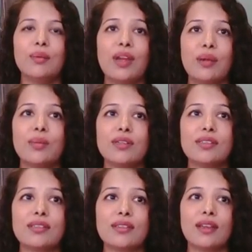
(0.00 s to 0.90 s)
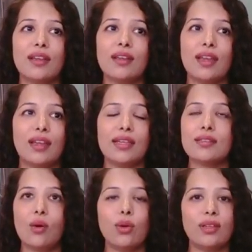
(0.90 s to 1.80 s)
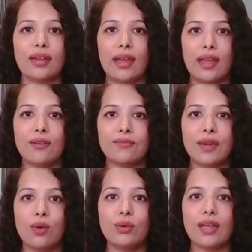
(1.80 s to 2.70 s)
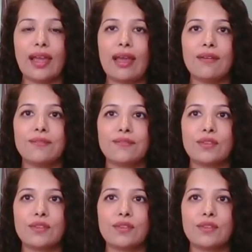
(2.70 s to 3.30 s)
Primers, at least all that I have found, have